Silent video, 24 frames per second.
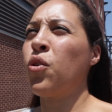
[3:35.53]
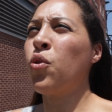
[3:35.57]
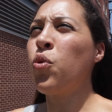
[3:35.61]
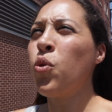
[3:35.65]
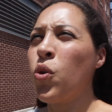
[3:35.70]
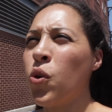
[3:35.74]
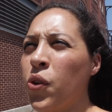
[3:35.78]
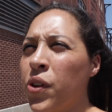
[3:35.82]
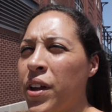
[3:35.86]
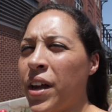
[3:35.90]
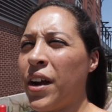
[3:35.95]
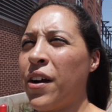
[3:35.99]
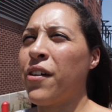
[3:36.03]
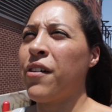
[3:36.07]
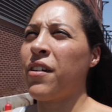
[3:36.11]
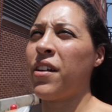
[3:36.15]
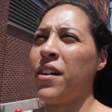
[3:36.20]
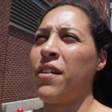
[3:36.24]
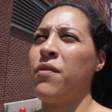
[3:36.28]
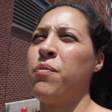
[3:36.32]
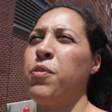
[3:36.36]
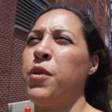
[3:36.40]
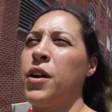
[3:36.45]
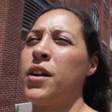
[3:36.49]
cool
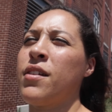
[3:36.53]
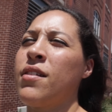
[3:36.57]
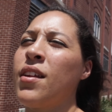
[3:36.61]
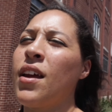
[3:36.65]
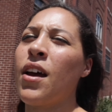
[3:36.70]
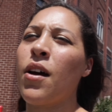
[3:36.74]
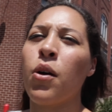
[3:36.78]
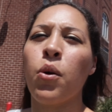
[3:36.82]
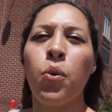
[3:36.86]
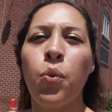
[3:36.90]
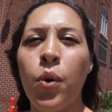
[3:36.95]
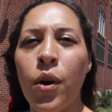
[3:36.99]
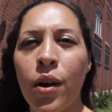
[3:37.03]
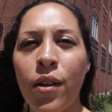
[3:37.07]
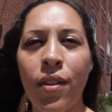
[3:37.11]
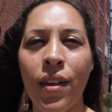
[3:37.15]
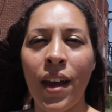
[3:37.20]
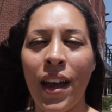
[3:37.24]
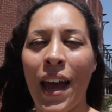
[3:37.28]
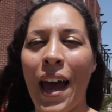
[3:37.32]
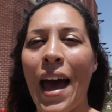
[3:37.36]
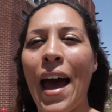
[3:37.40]
area of Bricktown where they